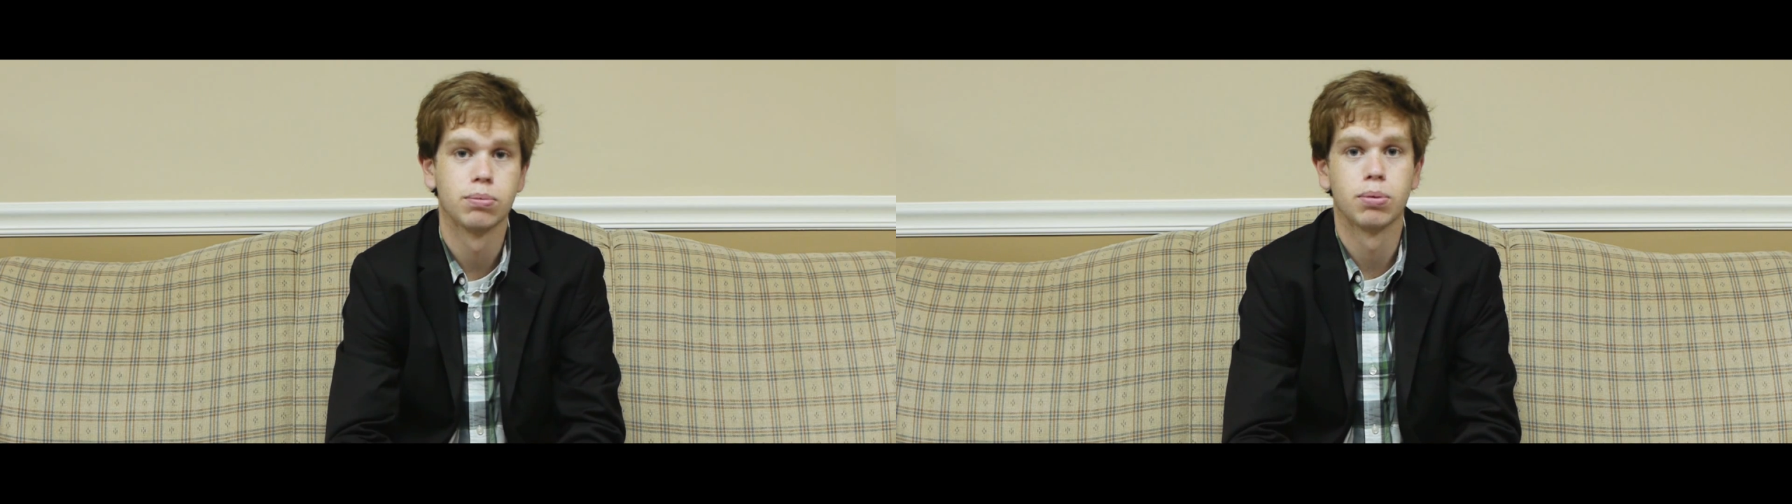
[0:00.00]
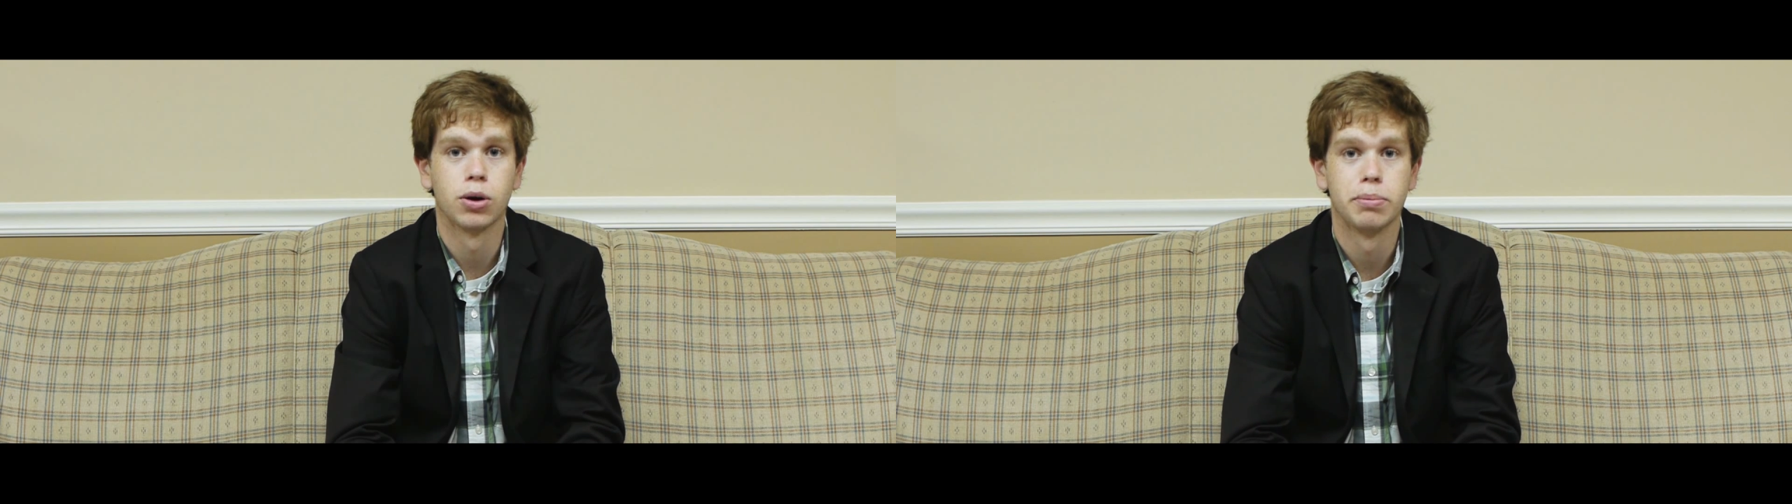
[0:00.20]

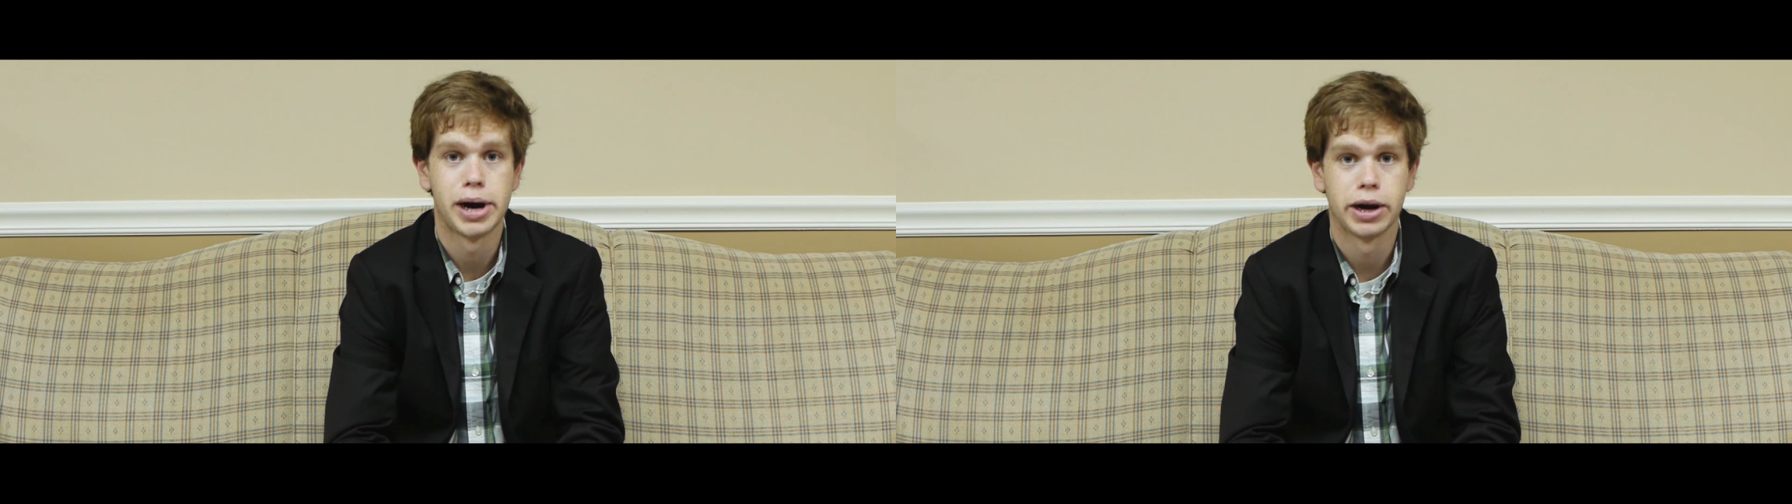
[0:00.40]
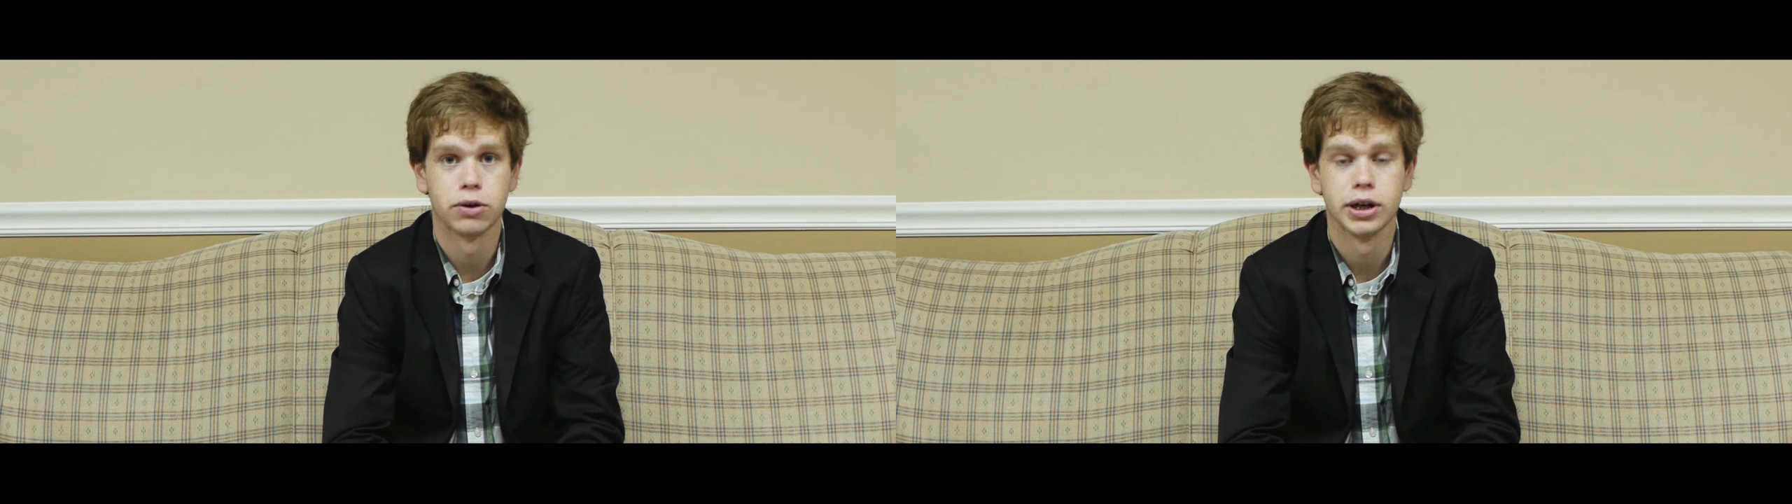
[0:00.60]
per
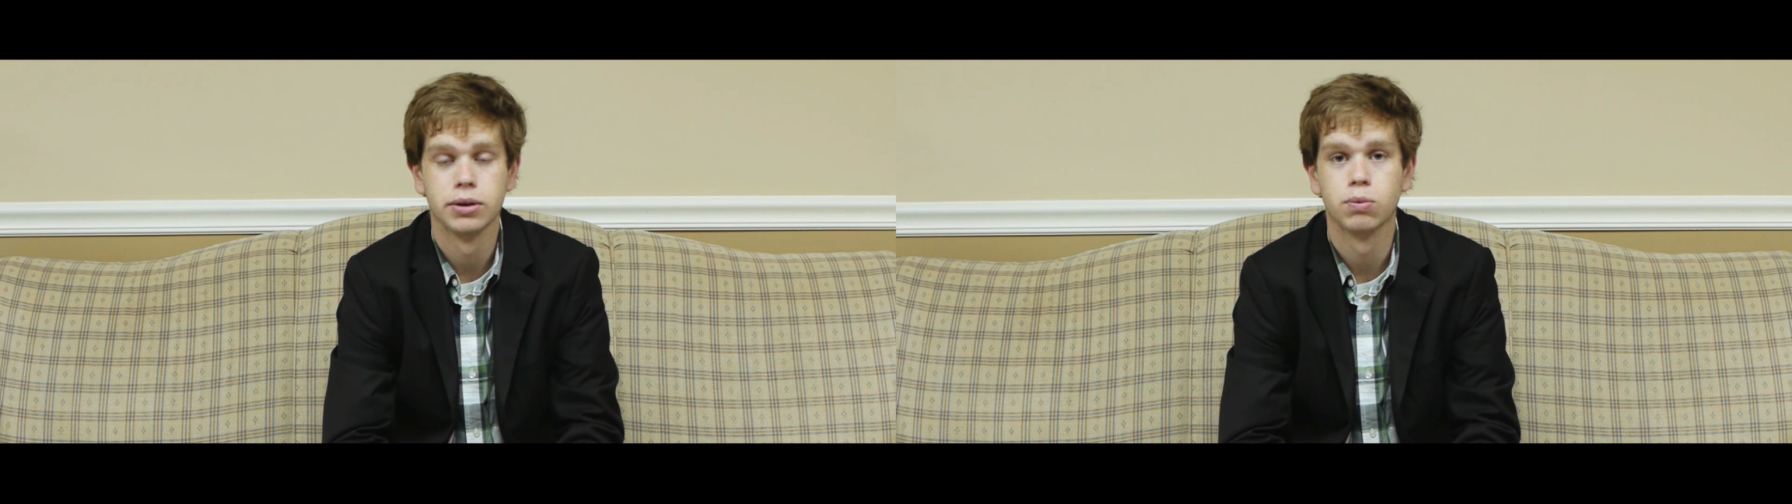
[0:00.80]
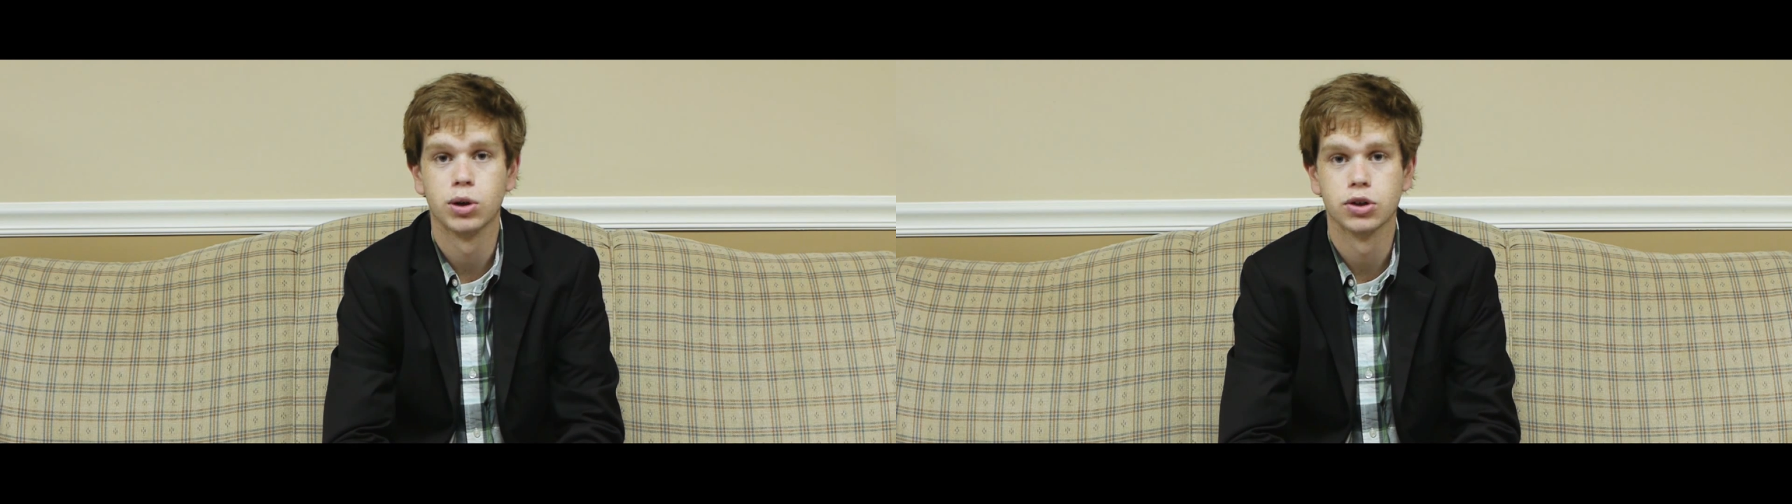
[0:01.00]
battery
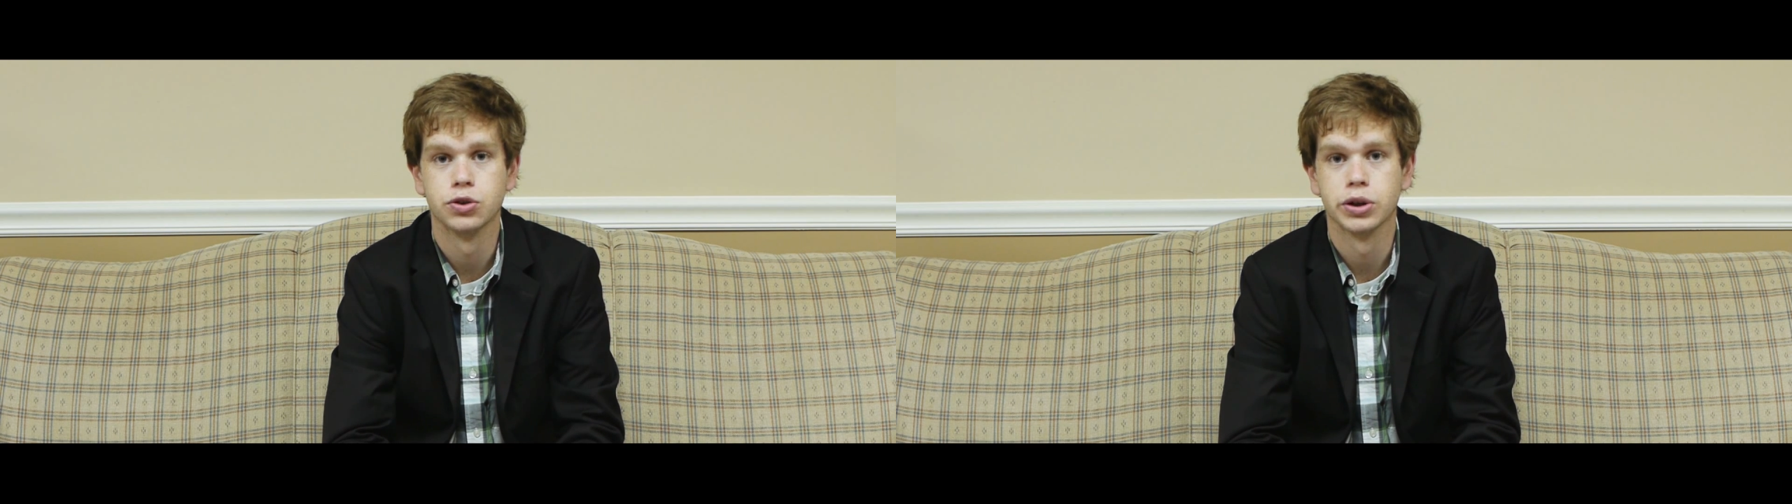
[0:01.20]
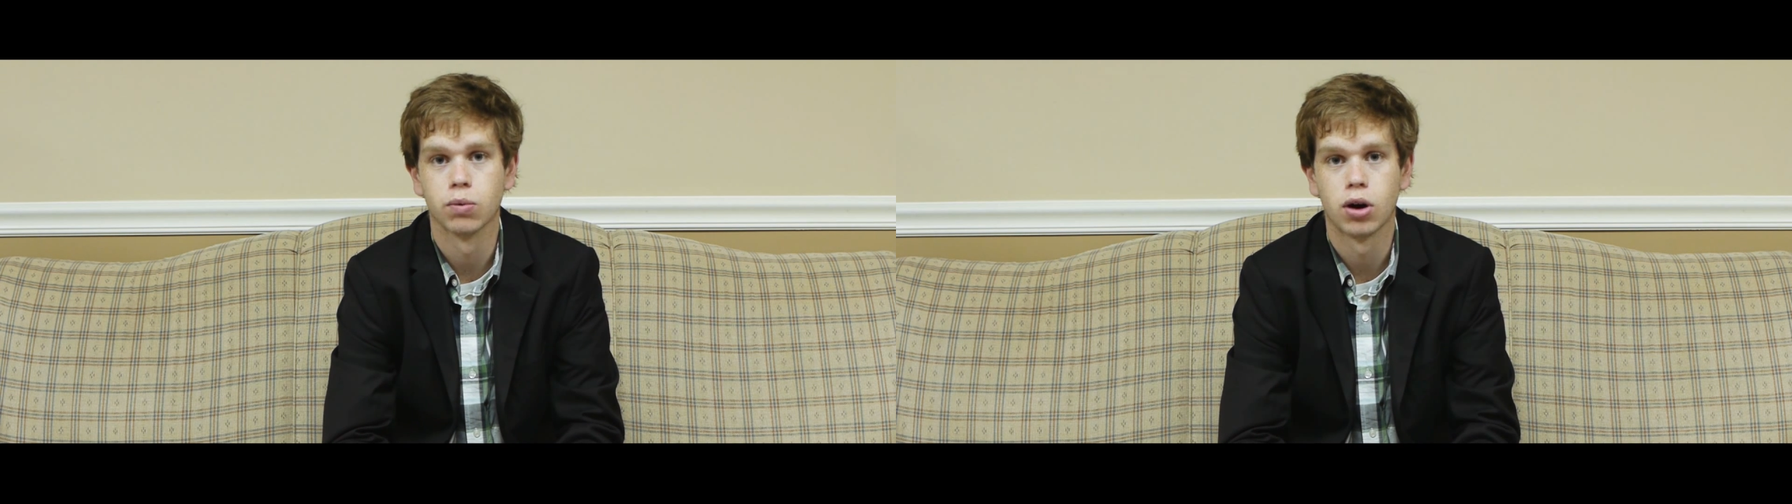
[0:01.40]
when you're
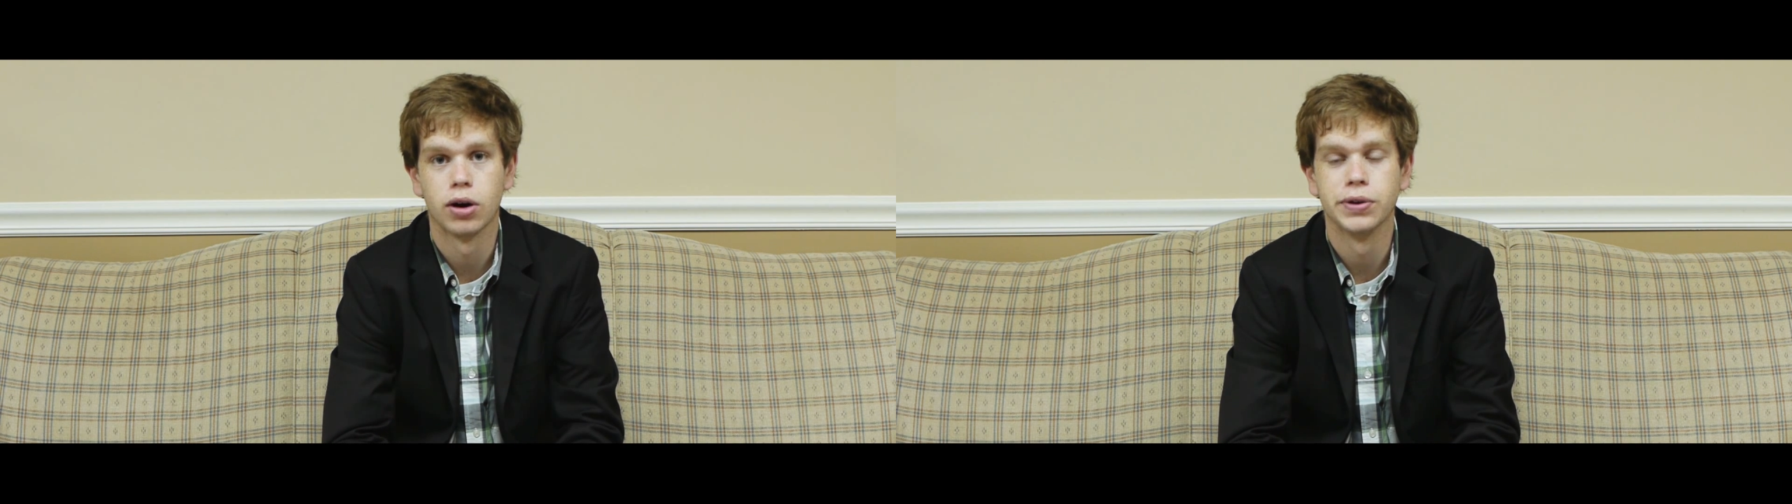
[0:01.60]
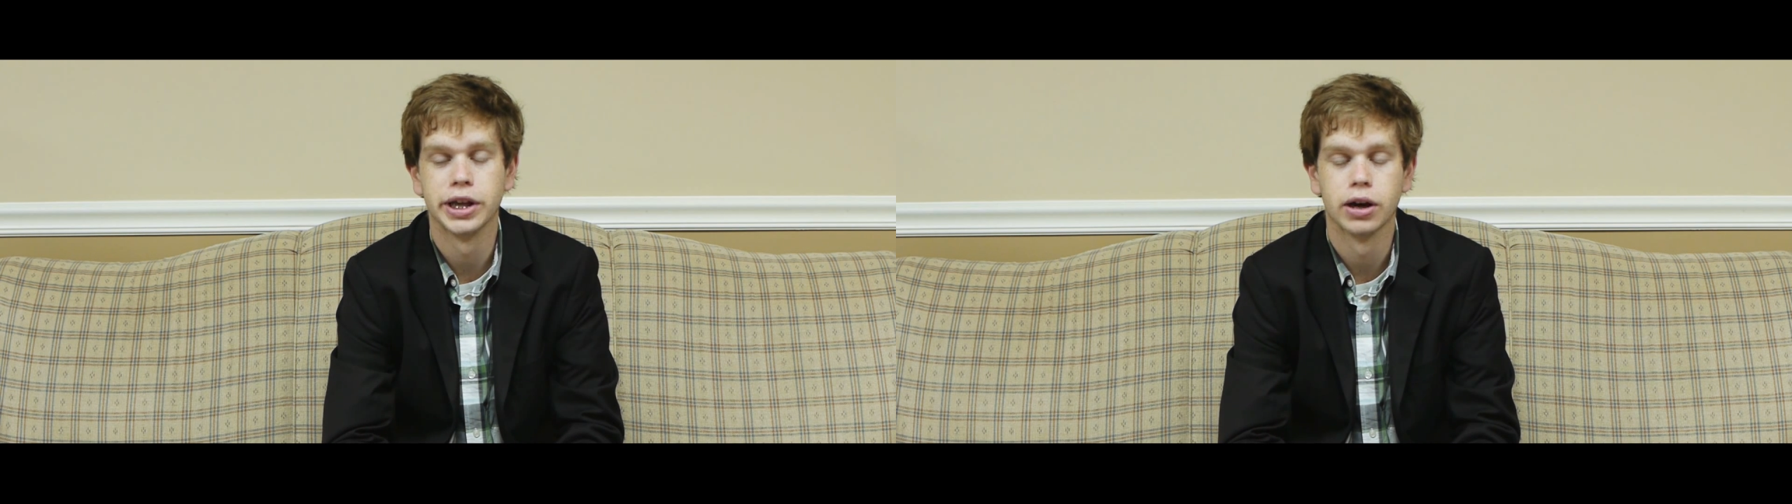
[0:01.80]
shooting
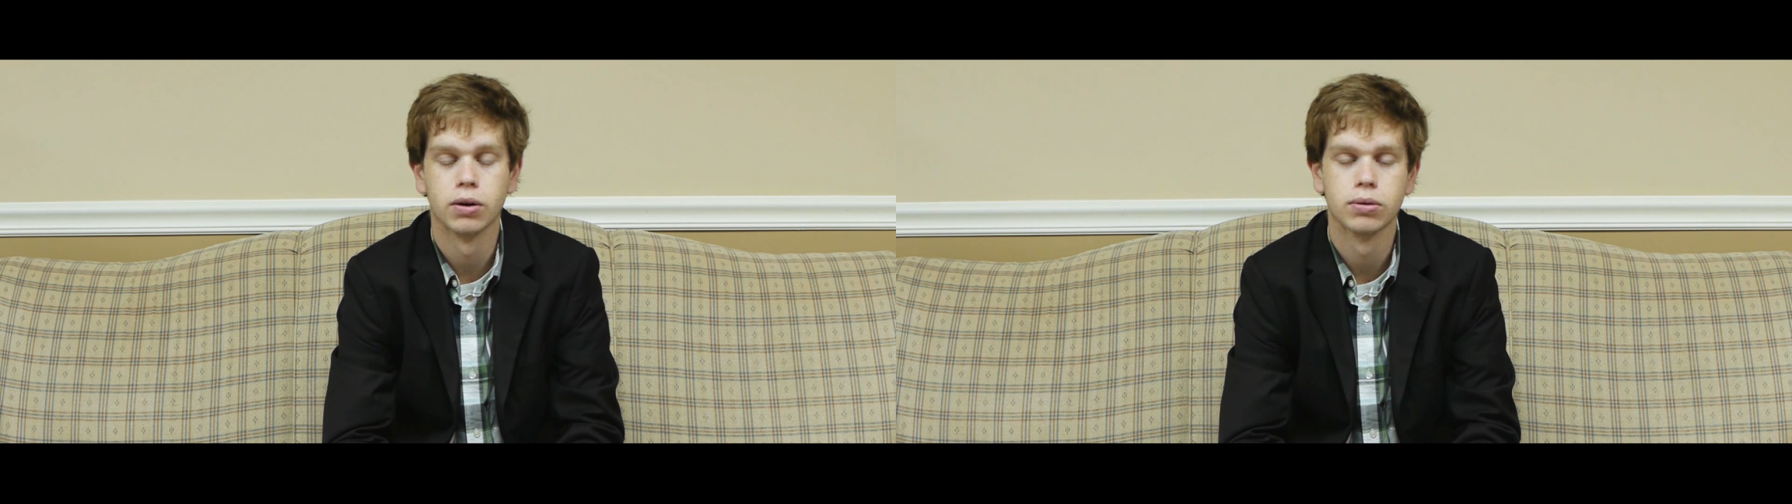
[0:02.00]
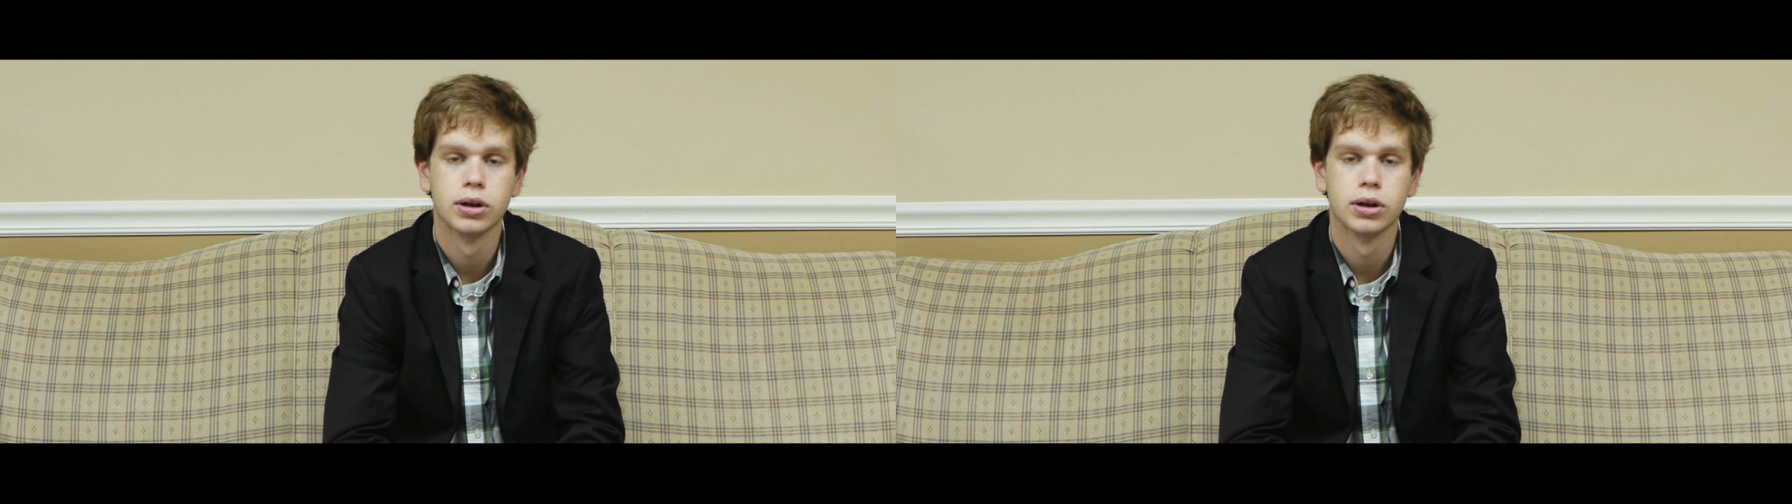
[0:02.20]
RAW video.